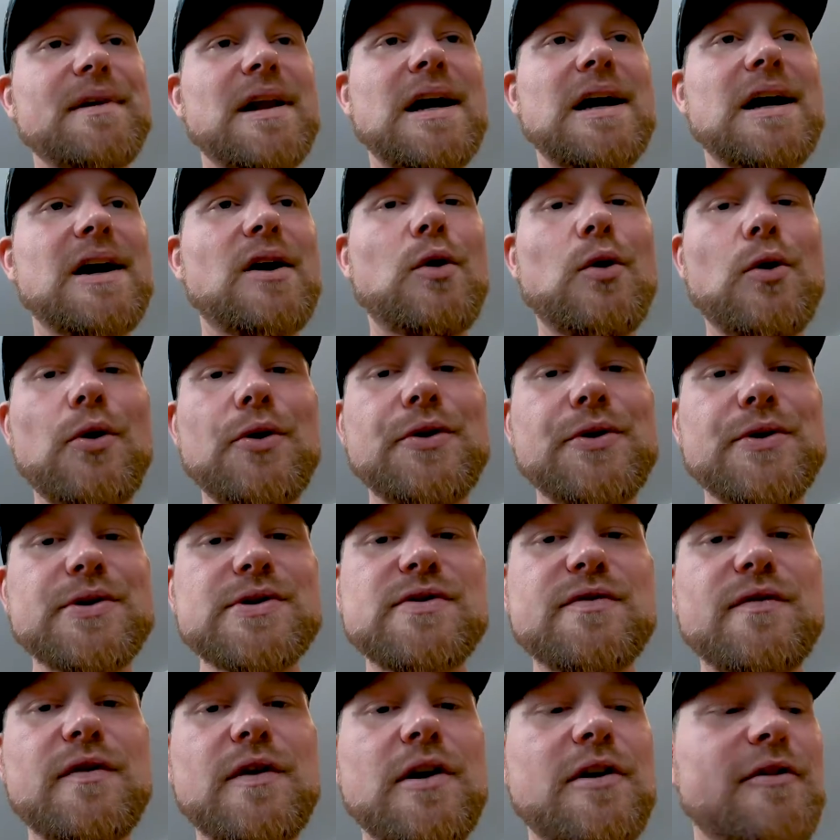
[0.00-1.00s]

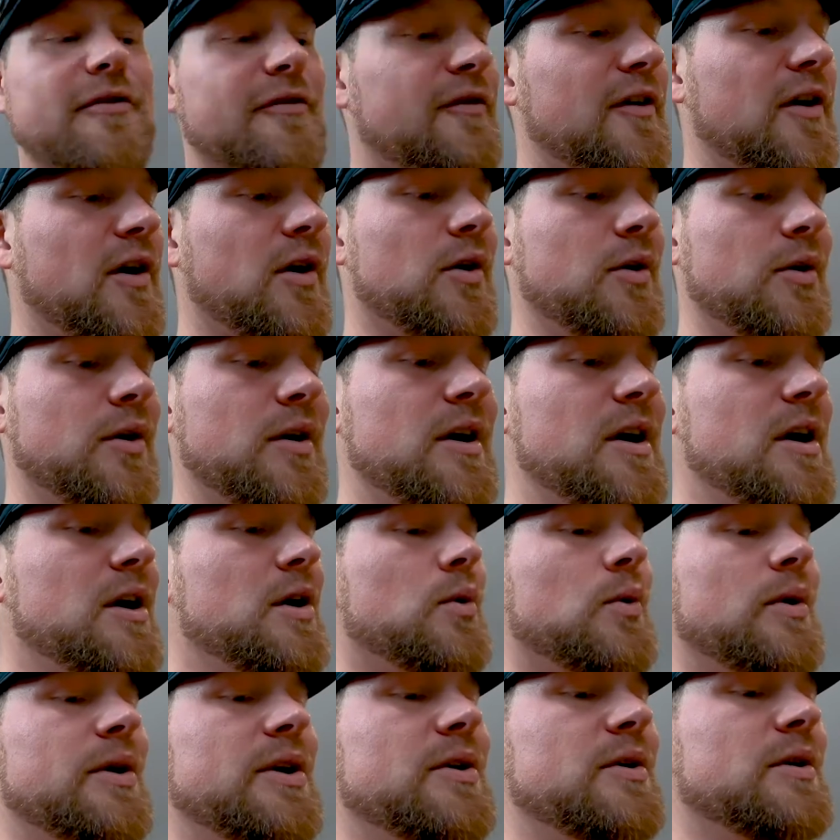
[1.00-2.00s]
holders for your phone
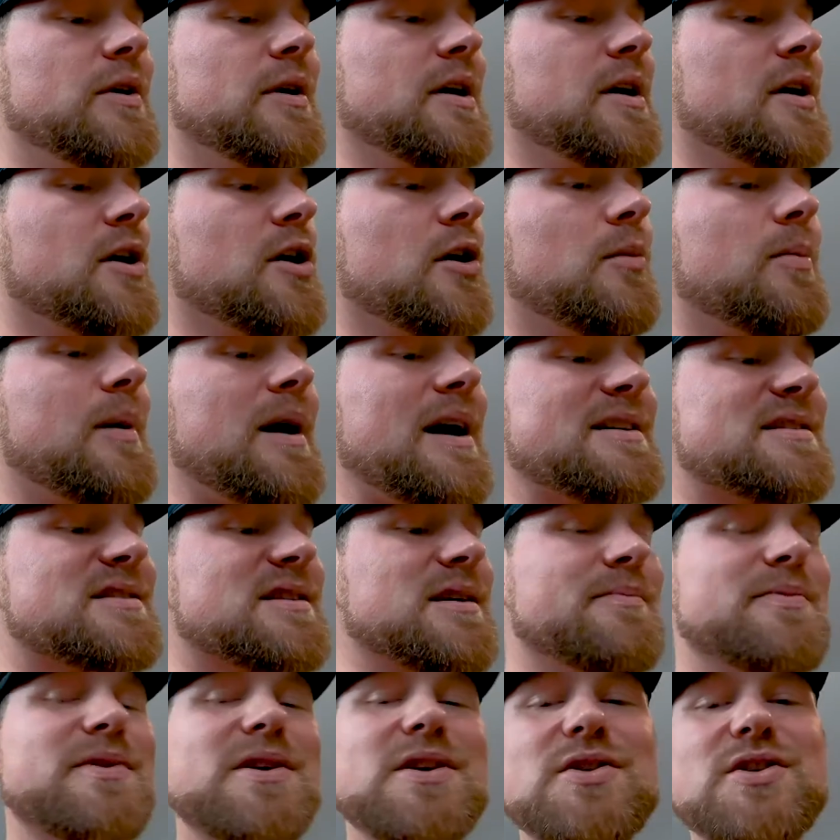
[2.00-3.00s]
when you can go buy
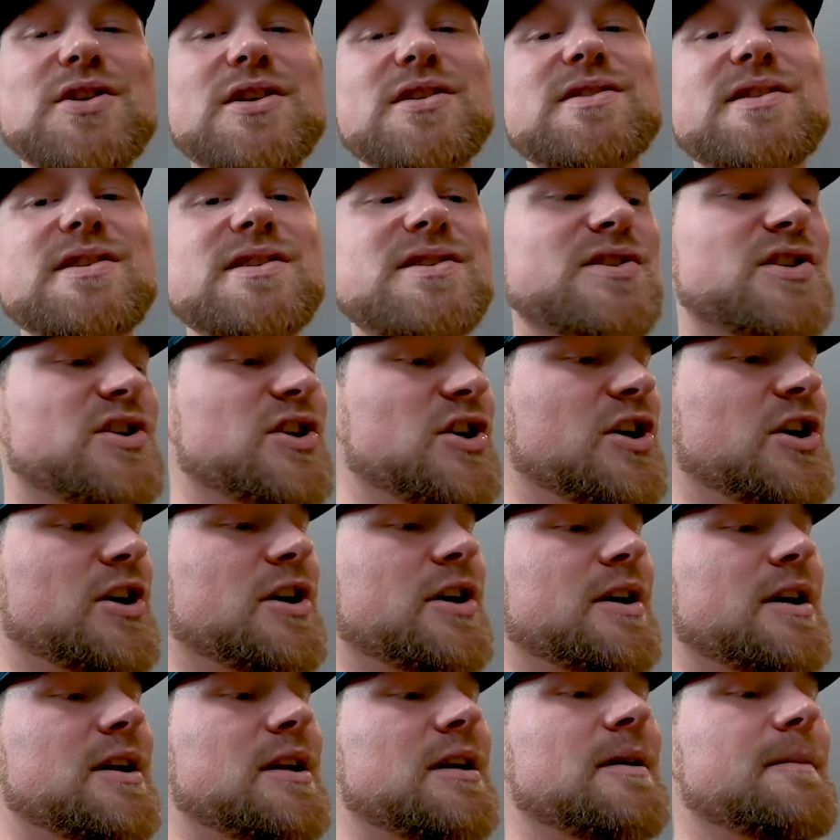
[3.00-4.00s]
something just as
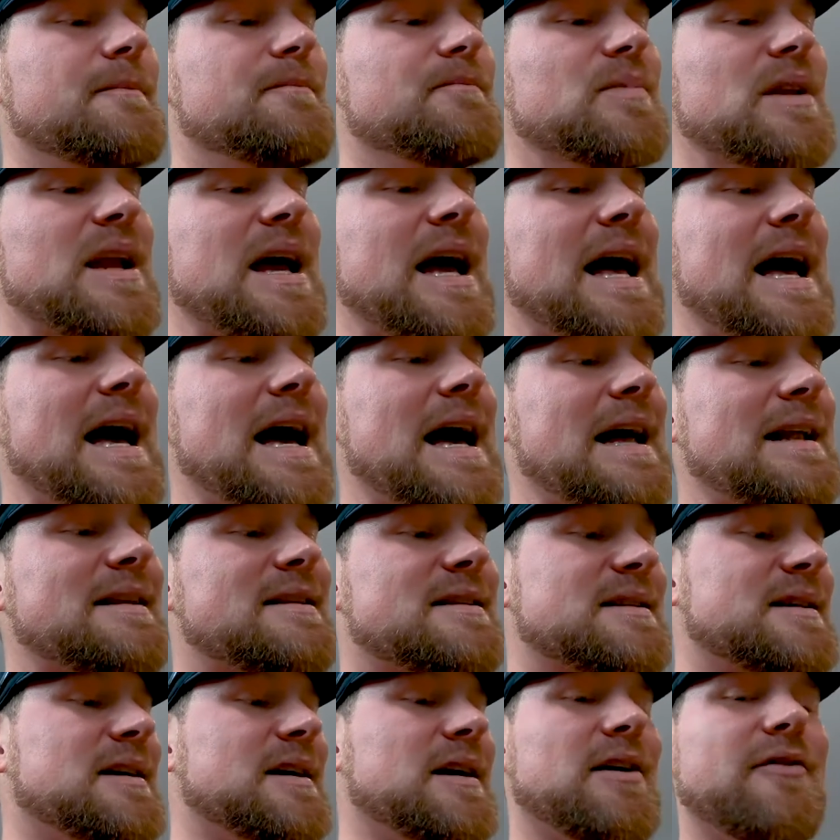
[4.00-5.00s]
good
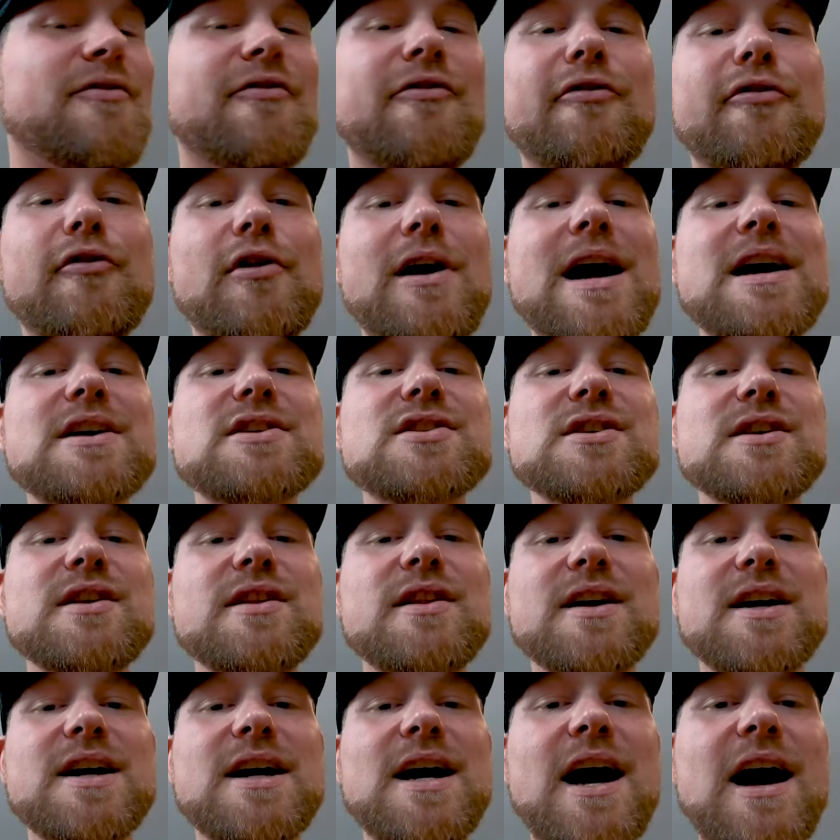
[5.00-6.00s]
at a fraction of
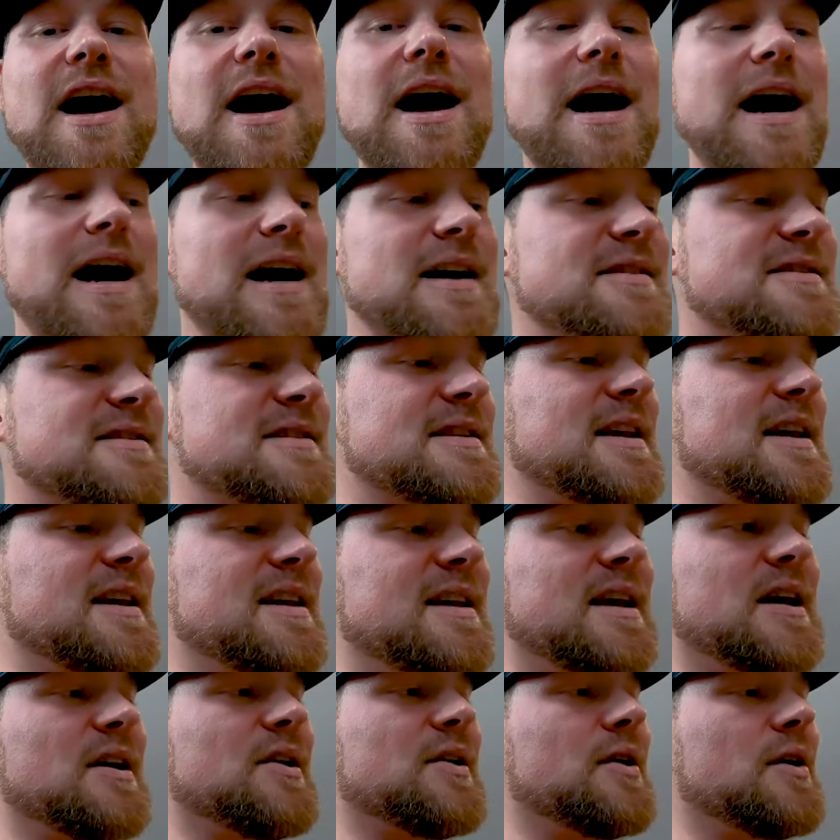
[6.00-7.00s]
the cost
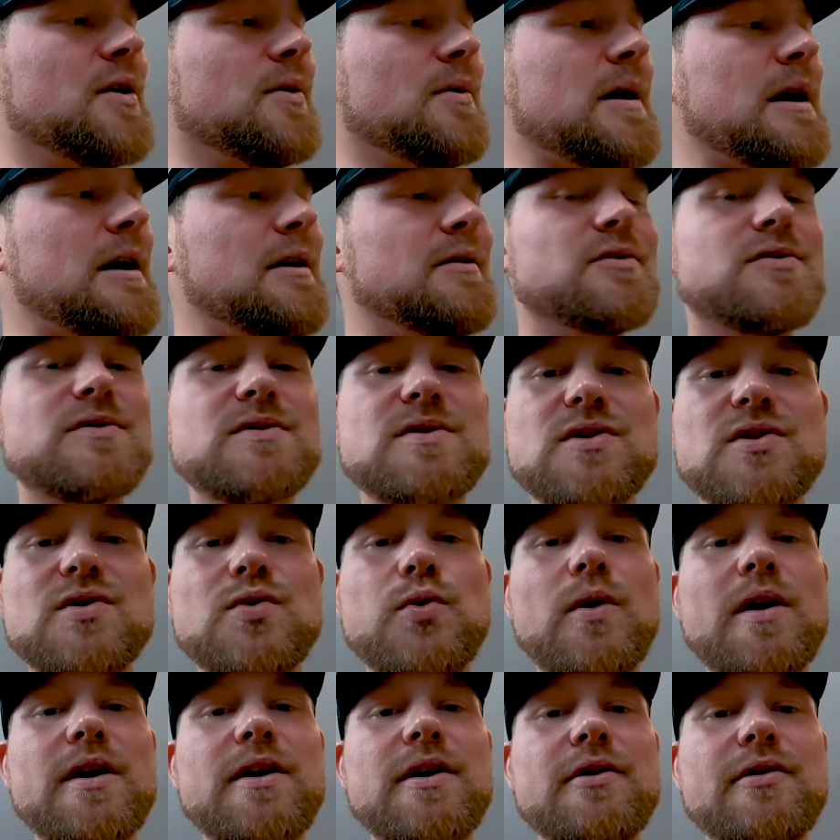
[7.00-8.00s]
and carry around
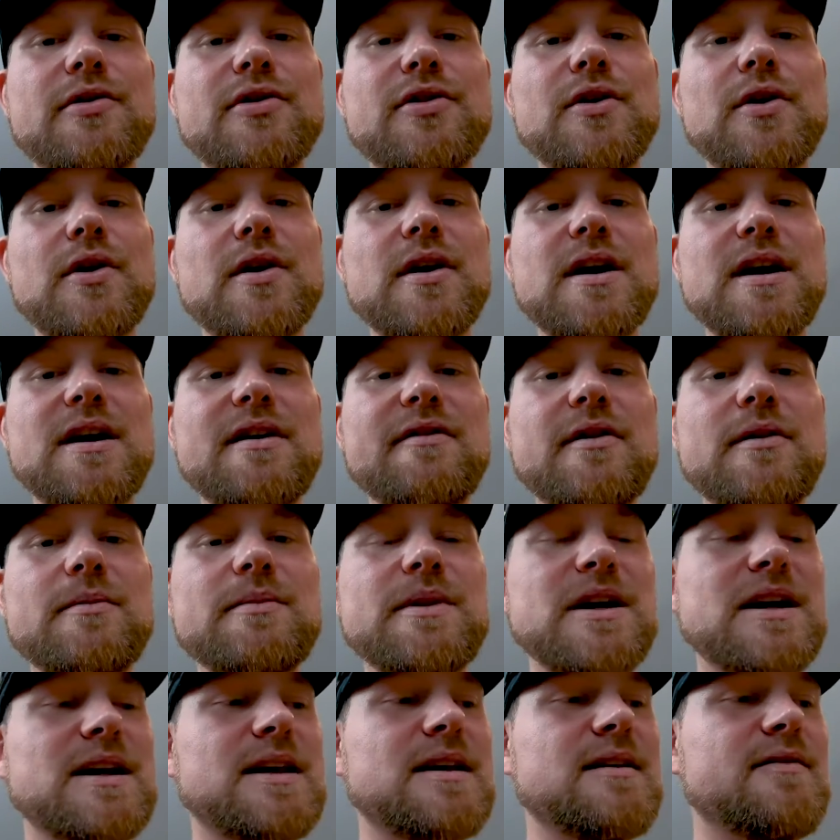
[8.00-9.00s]
20 or 30 of
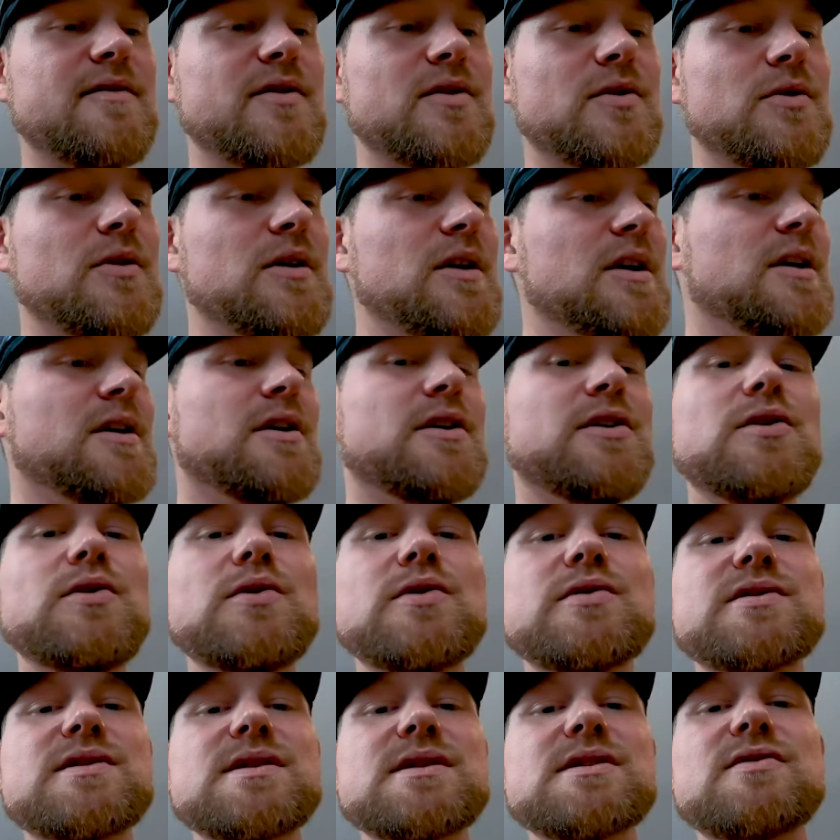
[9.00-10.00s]
them that give you
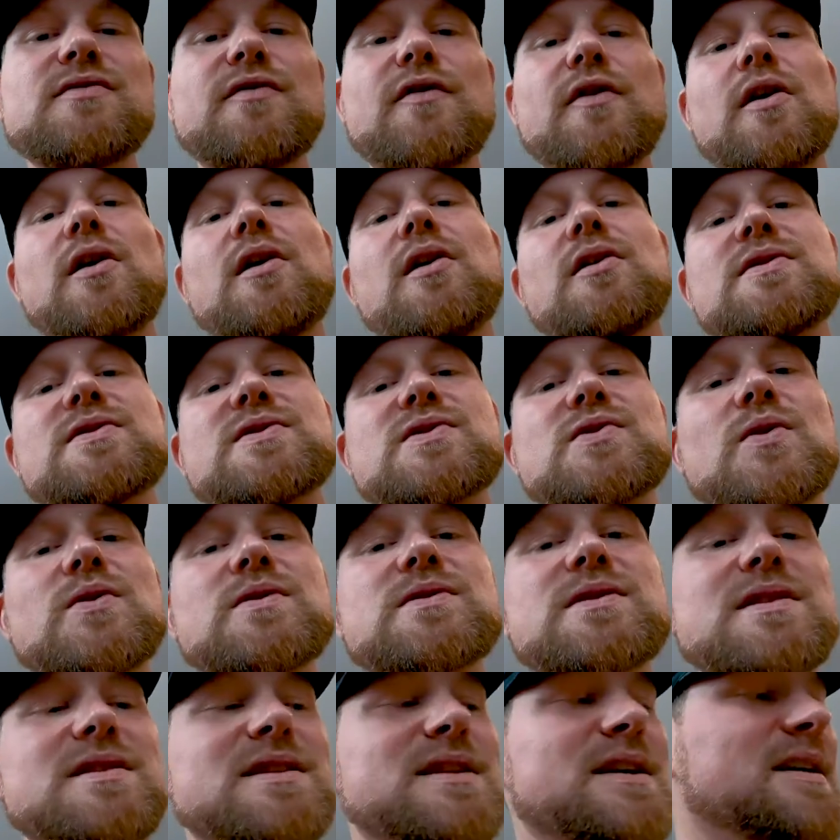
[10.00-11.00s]
uses for all
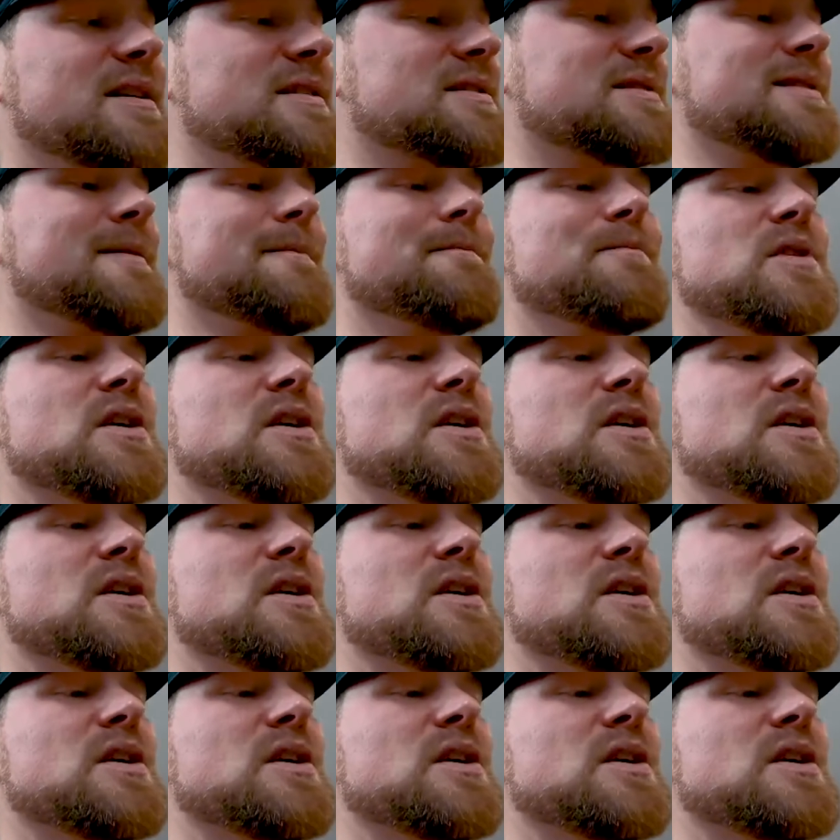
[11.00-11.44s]
sorts of things.